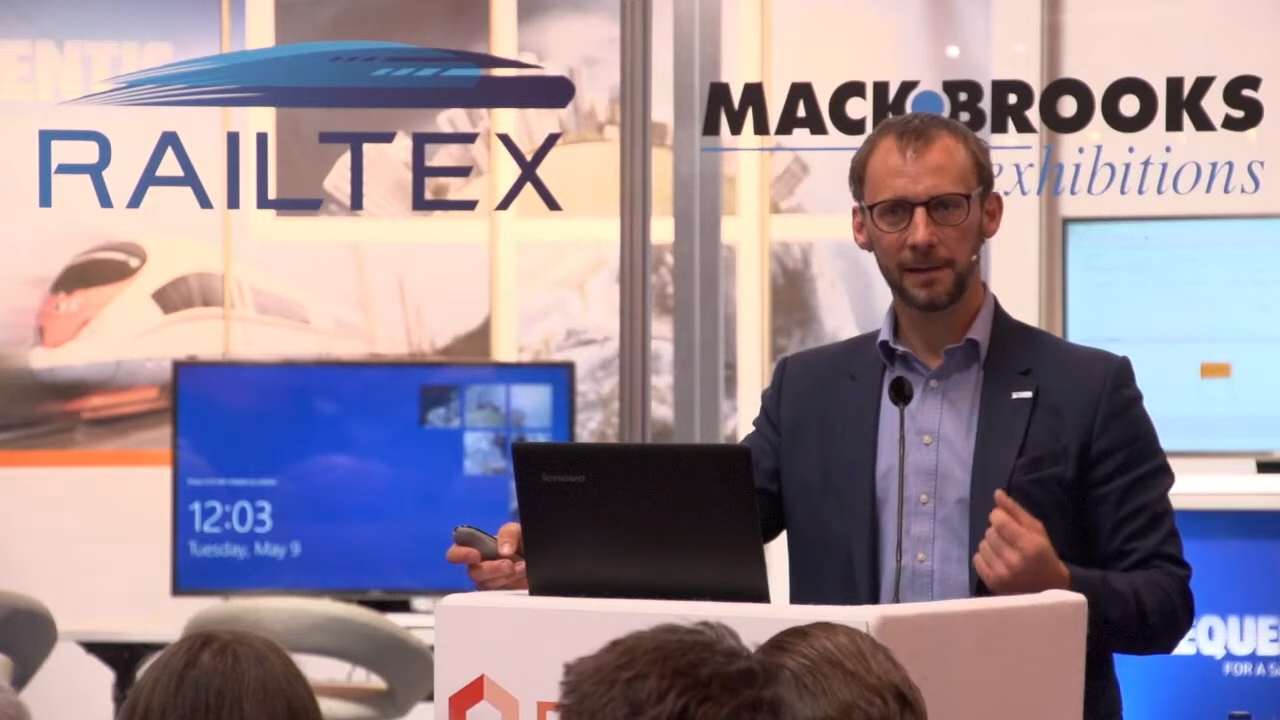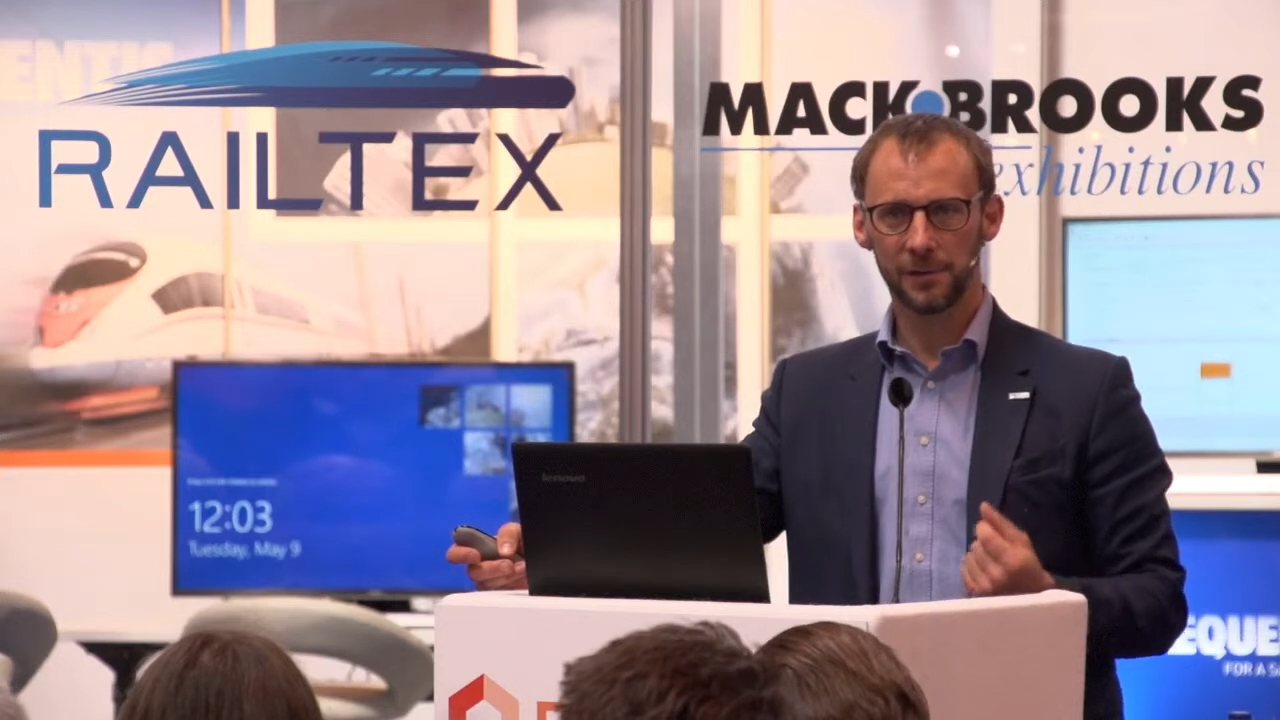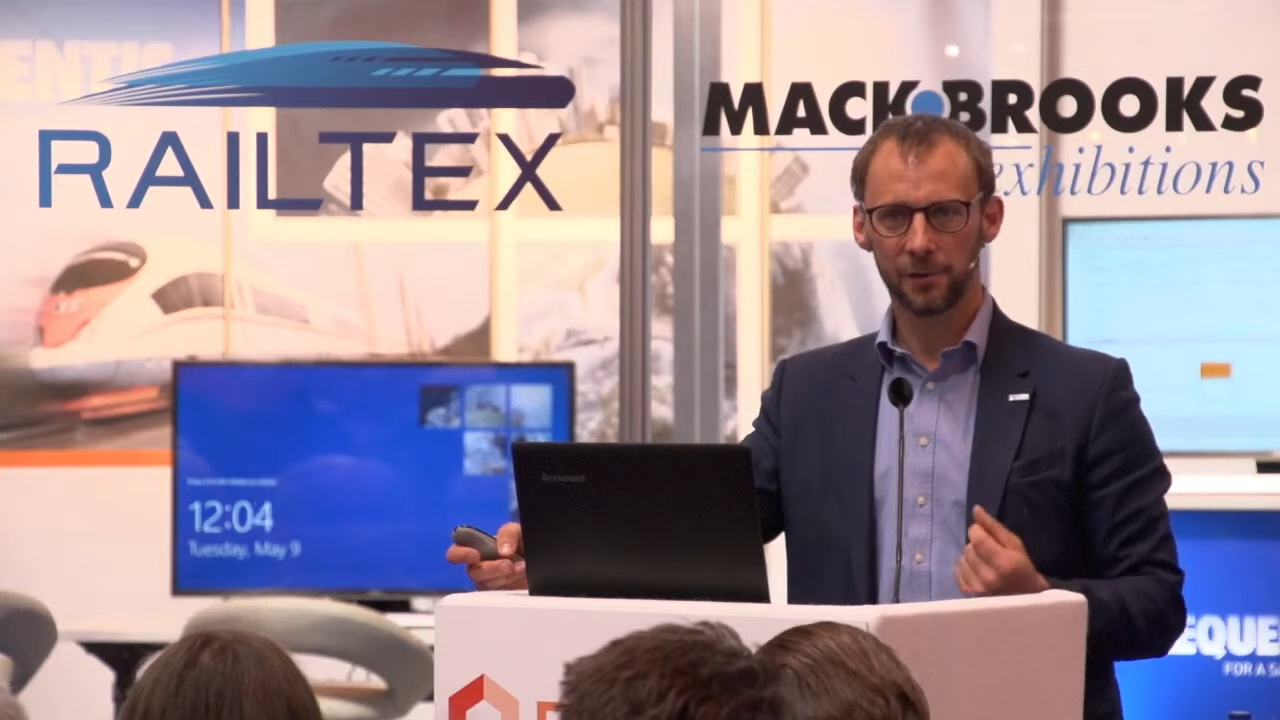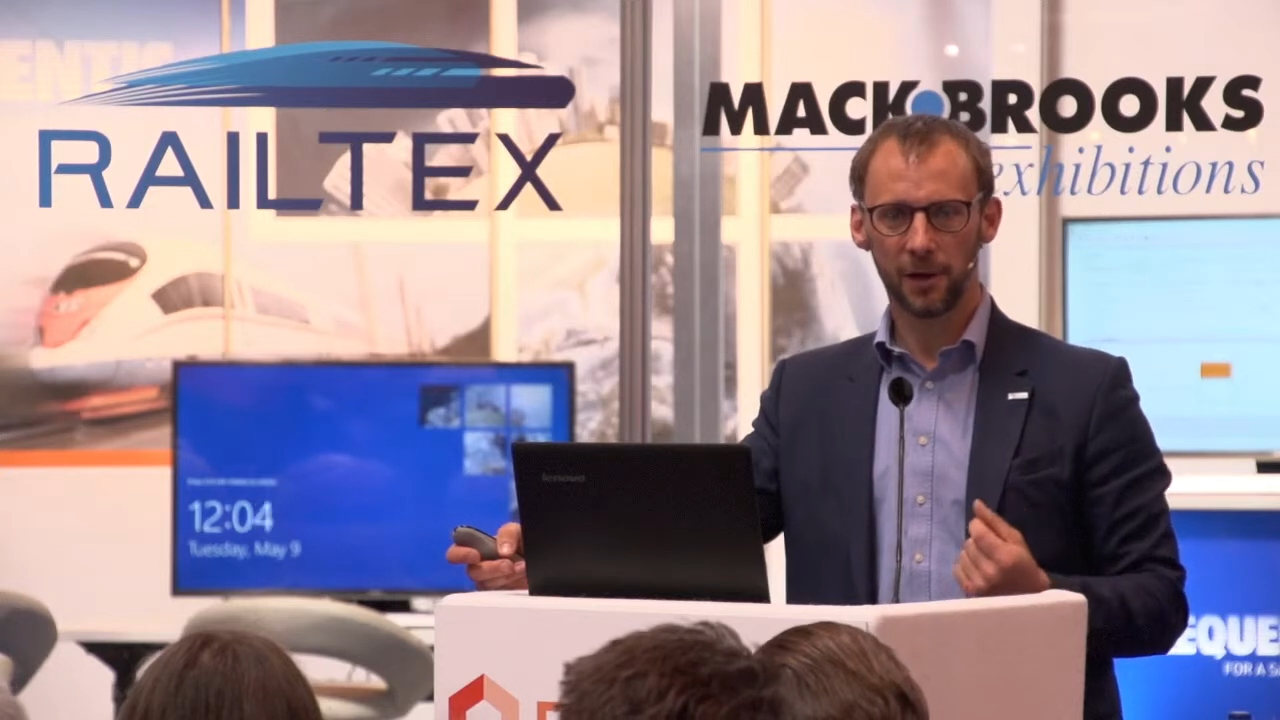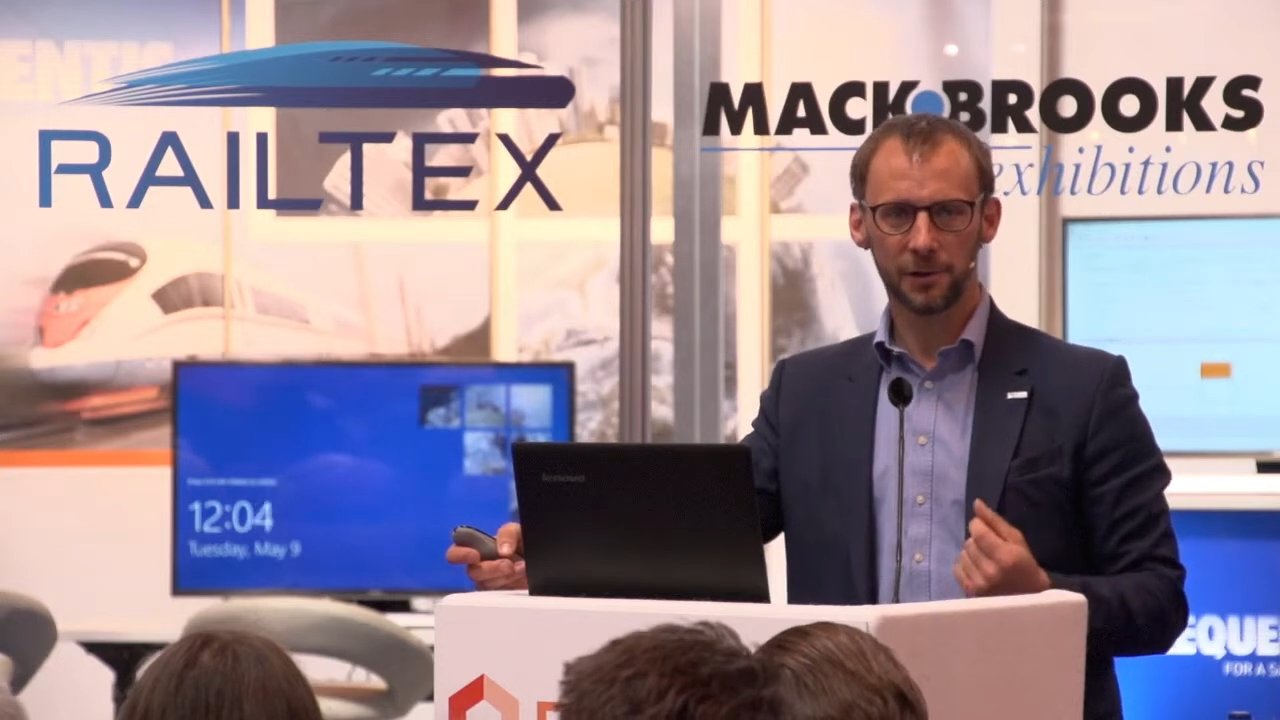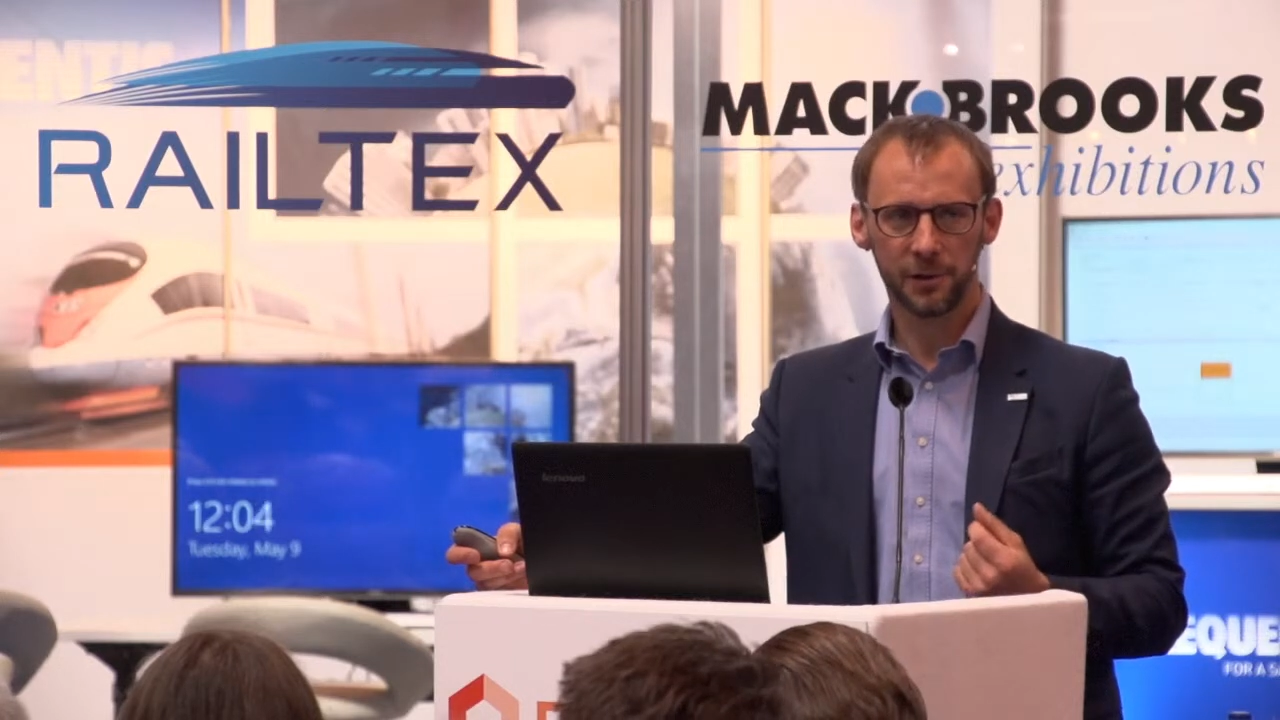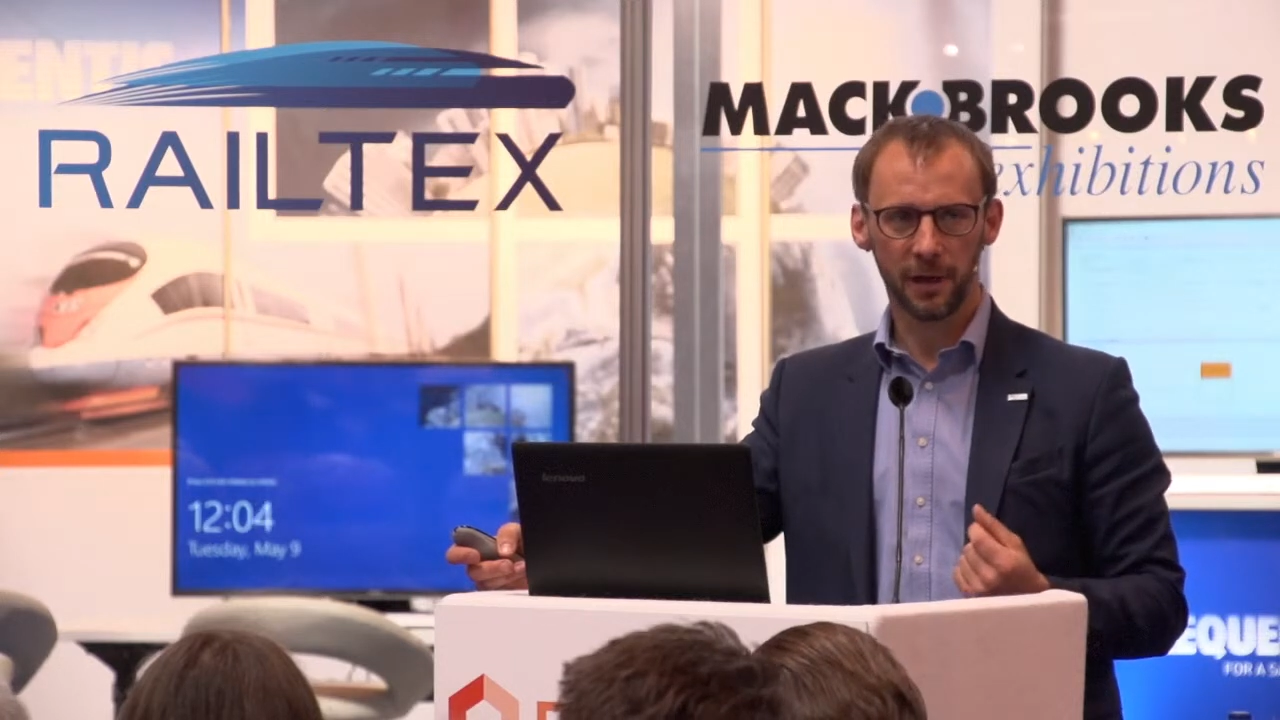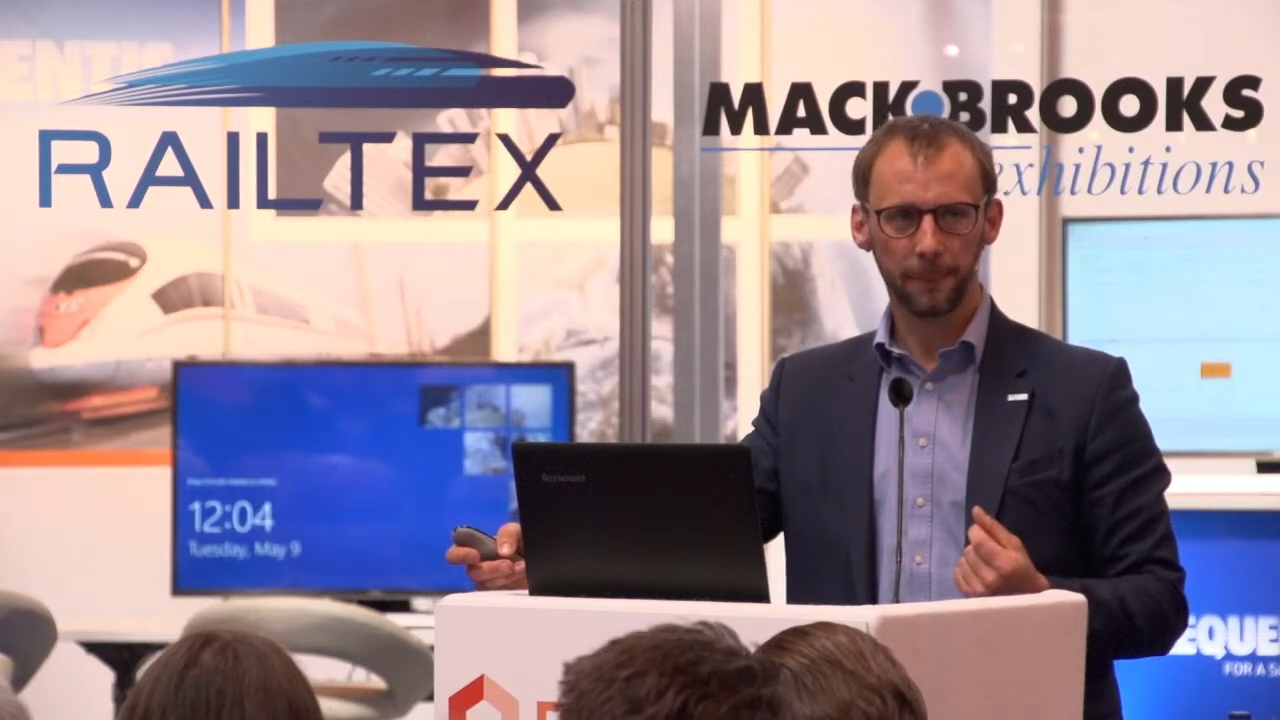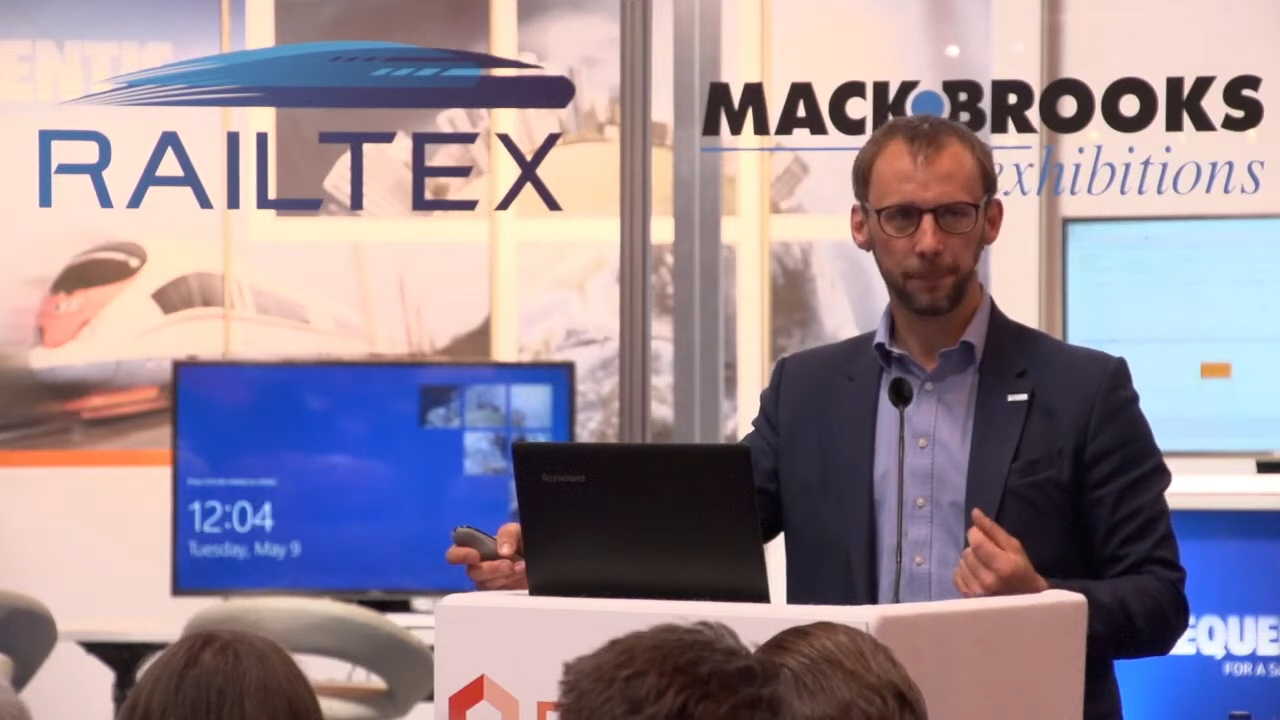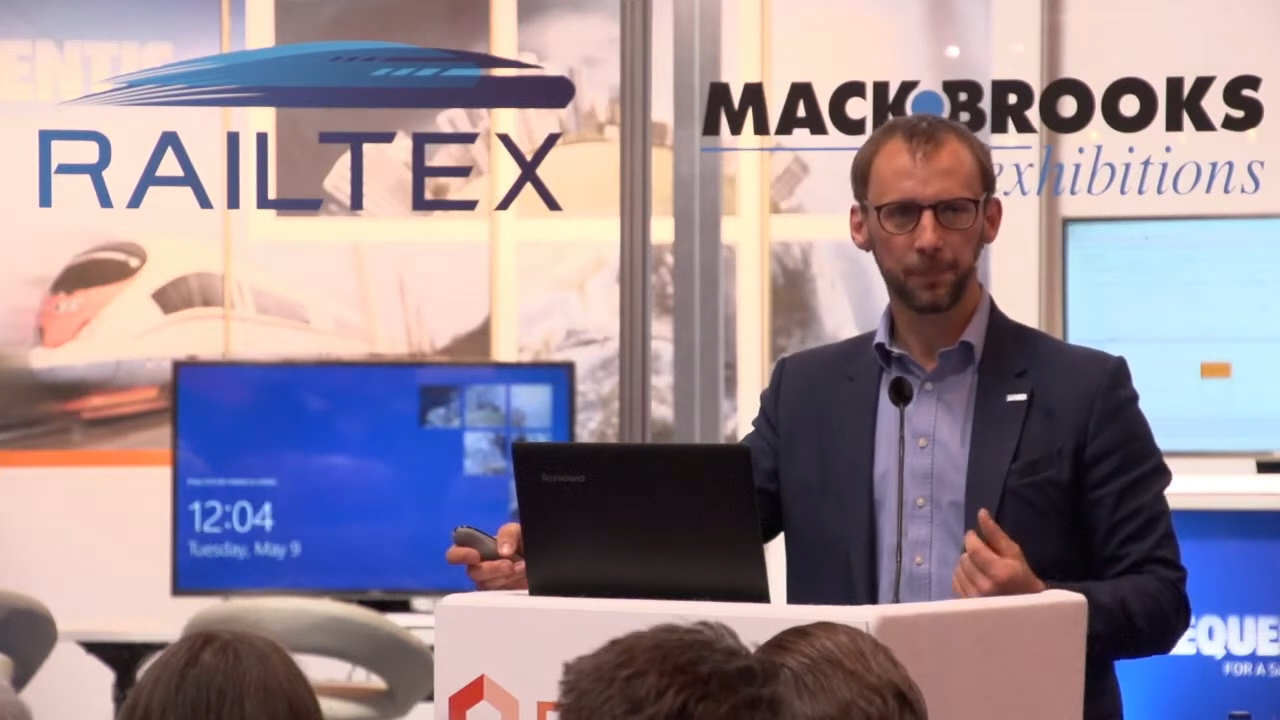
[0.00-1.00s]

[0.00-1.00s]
structure.